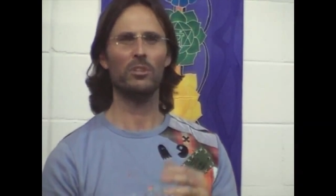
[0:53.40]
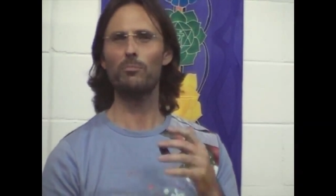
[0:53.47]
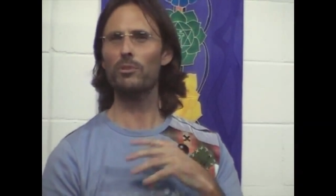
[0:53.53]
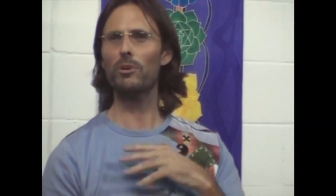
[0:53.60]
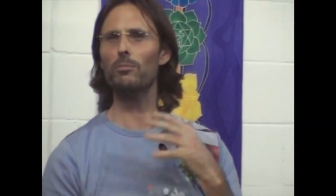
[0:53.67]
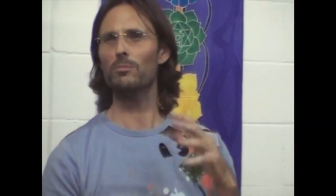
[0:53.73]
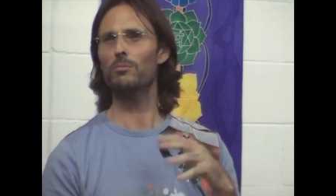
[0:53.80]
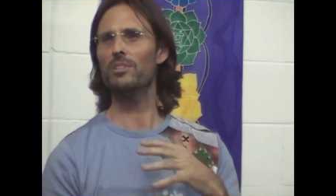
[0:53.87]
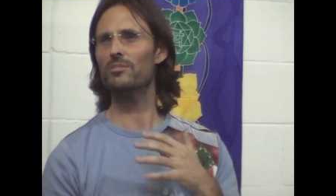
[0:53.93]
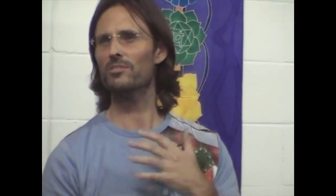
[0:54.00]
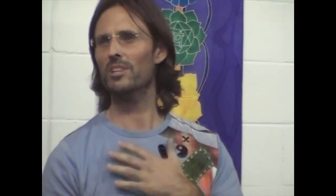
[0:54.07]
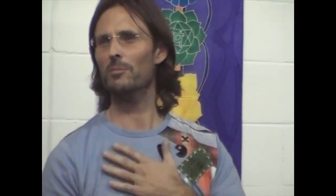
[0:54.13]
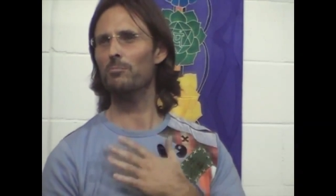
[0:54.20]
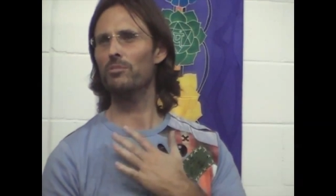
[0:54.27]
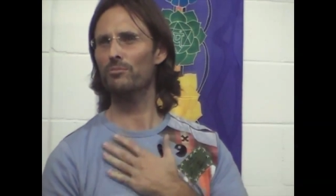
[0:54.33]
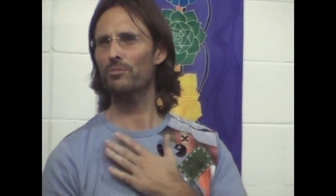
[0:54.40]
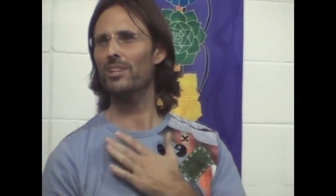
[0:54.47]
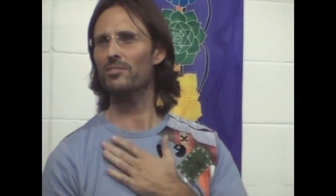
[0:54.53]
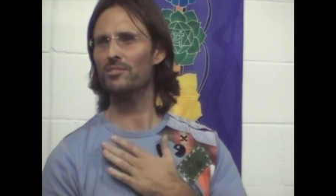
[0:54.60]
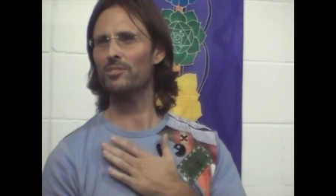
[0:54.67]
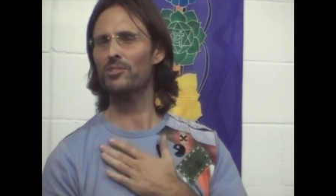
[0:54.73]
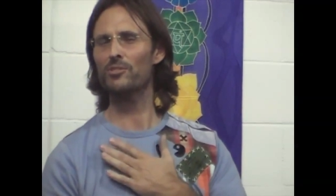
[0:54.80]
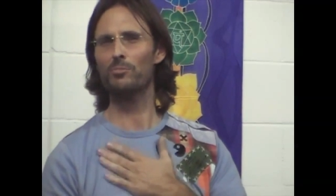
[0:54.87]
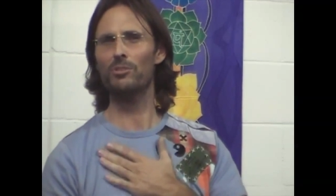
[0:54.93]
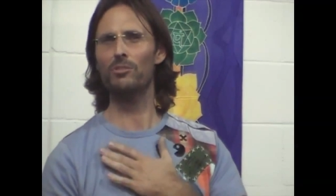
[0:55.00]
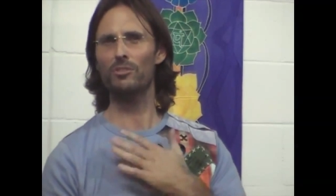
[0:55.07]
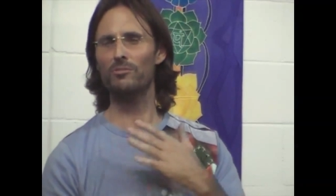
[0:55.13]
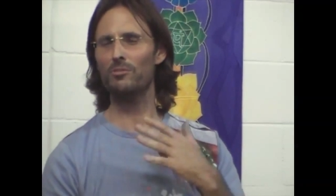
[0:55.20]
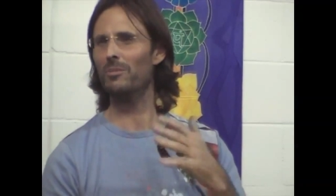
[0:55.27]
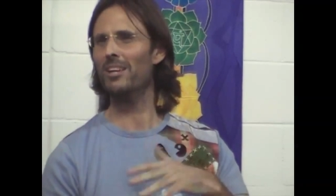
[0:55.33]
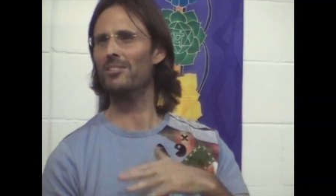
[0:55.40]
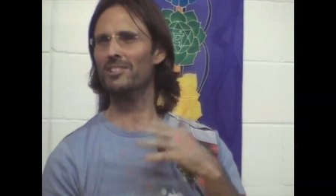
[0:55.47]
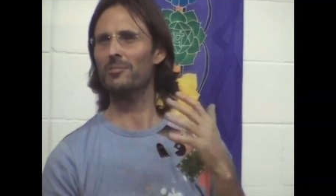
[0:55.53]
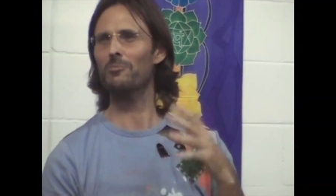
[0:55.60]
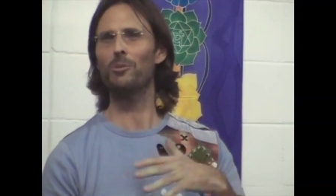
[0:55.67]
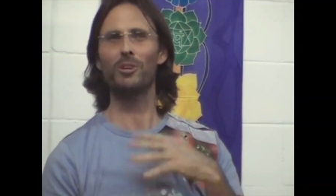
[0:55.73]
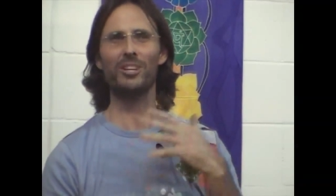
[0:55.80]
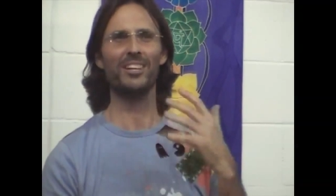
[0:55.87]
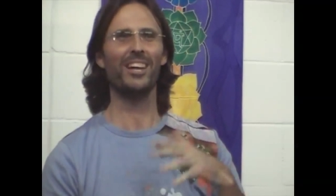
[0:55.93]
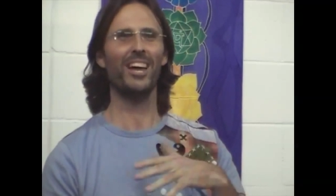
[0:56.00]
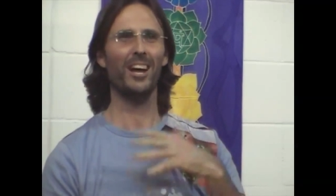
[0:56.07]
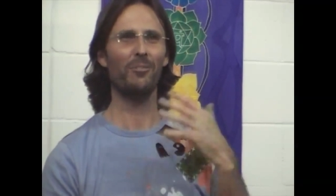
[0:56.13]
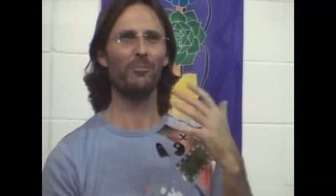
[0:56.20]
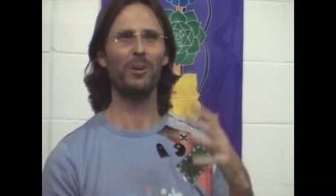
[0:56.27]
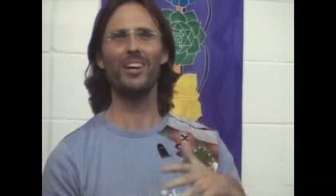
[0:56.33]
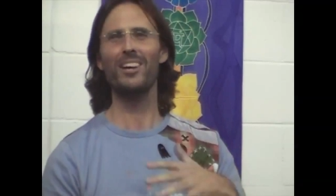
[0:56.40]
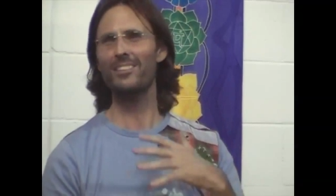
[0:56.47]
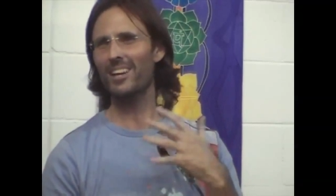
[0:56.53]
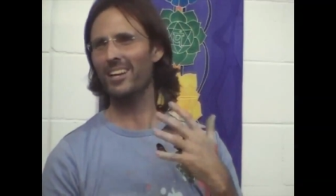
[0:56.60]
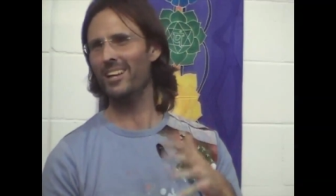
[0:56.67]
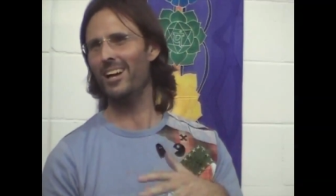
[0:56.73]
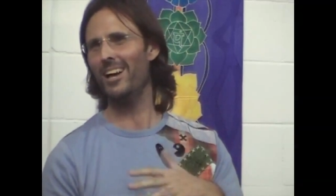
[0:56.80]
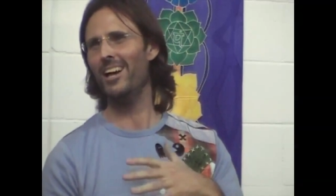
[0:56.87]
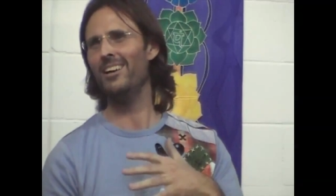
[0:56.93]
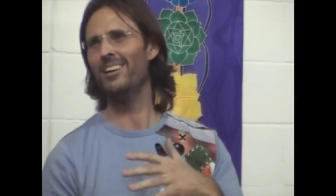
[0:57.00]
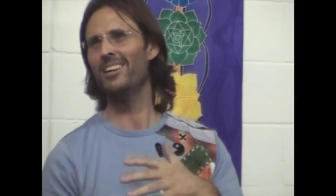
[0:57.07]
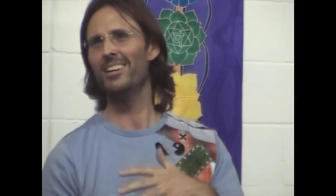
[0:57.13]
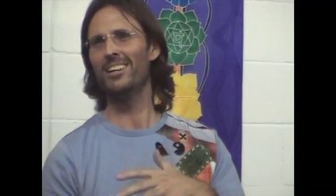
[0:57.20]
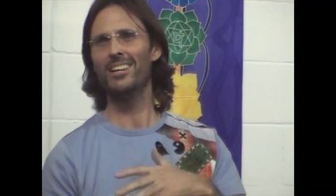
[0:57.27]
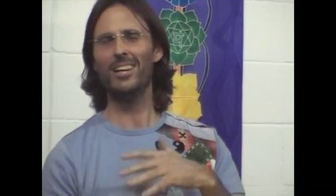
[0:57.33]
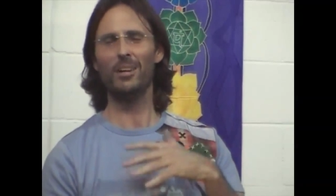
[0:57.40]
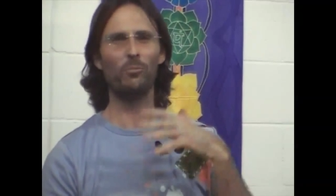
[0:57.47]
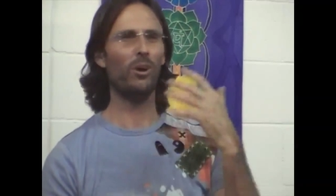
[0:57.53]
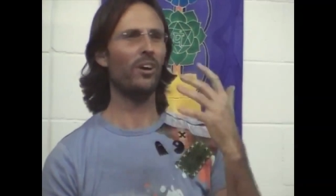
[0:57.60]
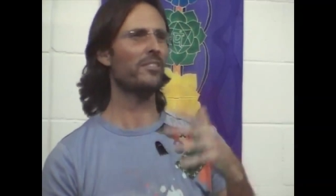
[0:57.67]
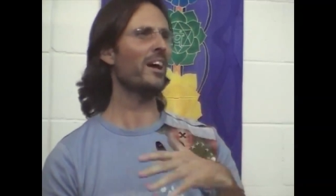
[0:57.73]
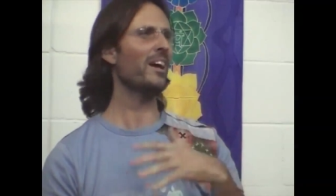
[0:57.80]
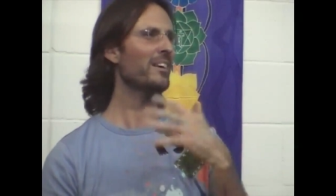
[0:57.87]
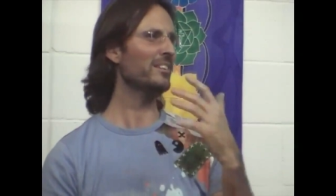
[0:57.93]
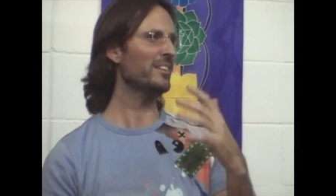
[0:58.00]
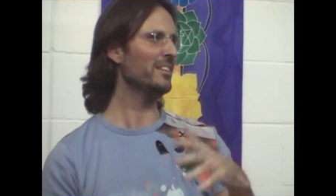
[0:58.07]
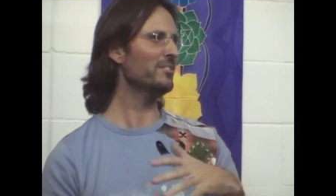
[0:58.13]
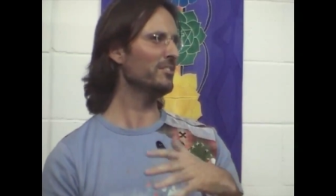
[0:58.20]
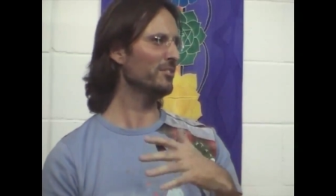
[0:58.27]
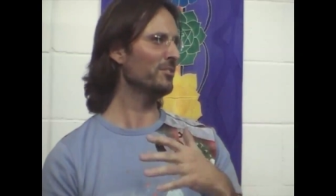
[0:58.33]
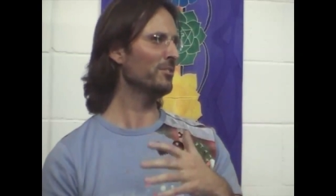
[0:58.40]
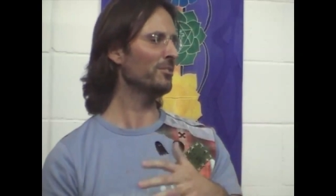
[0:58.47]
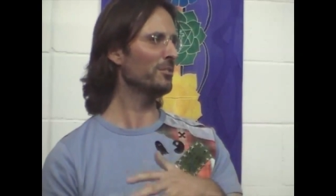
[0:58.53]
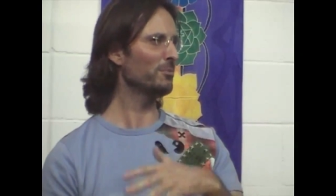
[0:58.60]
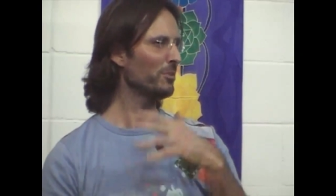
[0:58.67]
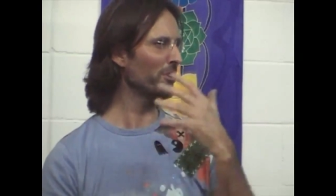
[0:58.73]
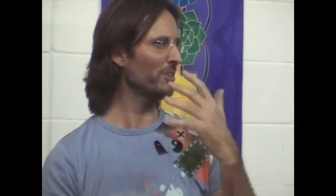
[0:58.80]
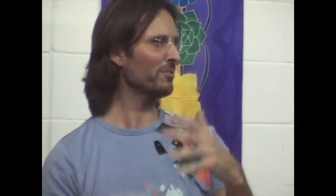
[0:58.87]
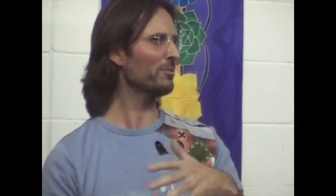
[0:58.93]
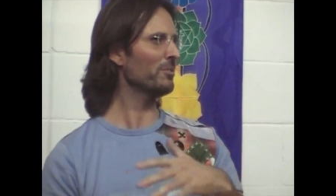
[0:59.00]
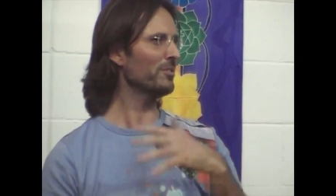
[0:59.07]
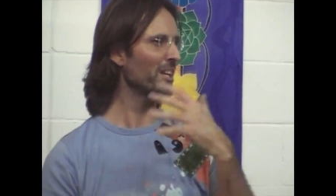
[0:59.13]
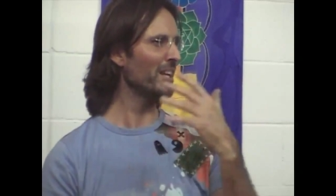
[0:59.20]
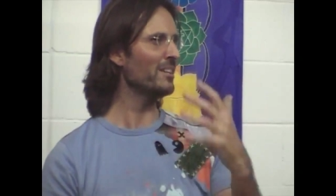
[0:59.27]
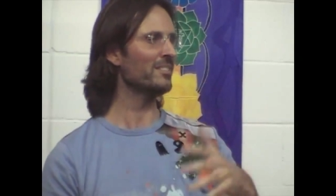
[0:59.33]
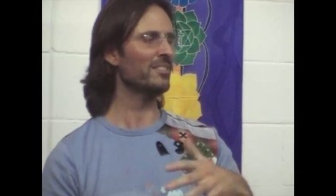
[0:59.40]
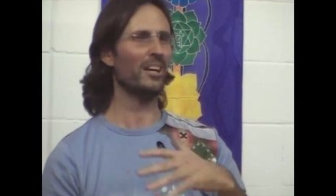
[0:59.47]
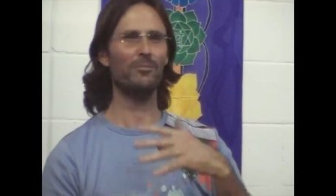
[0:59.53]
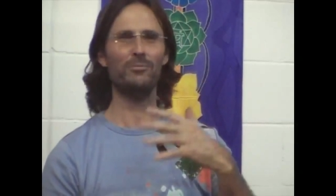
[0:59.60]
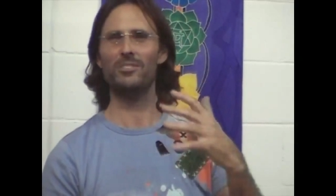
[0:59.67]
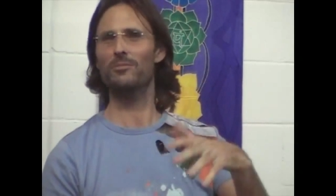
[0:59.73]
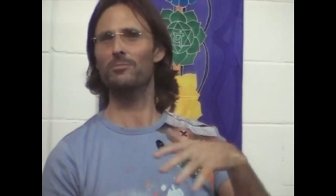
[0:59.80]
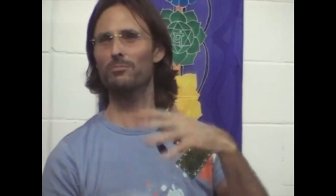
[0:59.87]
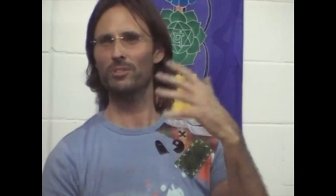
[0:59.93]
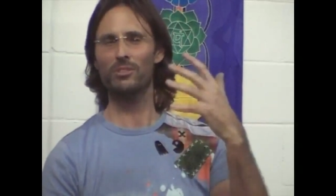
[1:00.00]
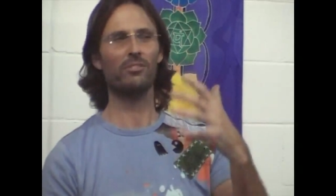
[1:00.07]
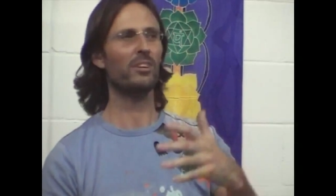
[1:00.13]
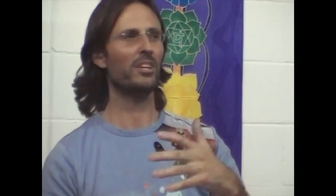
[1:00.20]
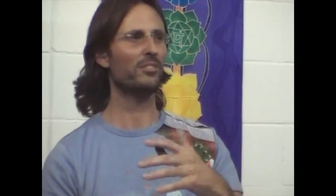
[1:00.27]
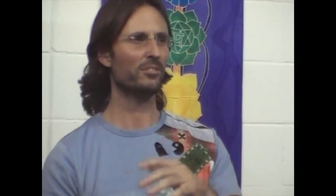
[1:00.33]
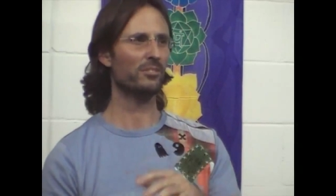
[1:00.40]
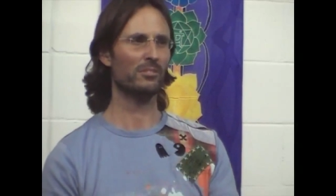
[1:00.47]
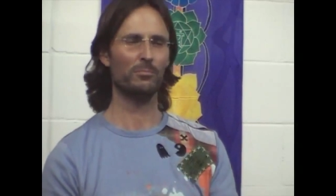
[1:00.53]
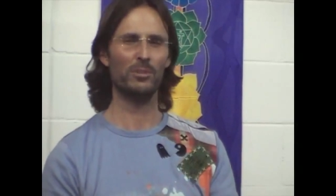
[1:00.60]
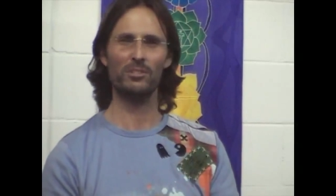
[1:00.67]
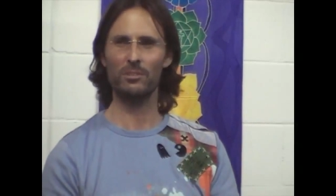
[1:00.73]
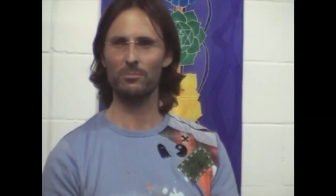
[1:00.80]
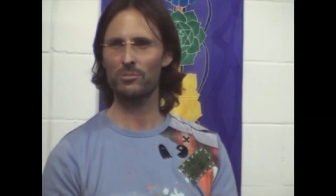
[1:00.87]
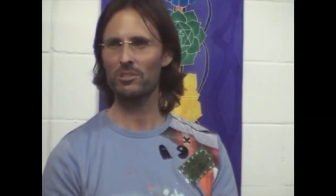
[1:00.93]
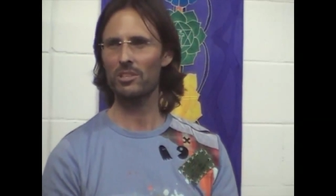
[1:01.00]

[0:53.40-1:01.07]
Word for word: But the problem is that, it prevents the spirit from actually working out where they are and what they need to do to work through their stuff to progress with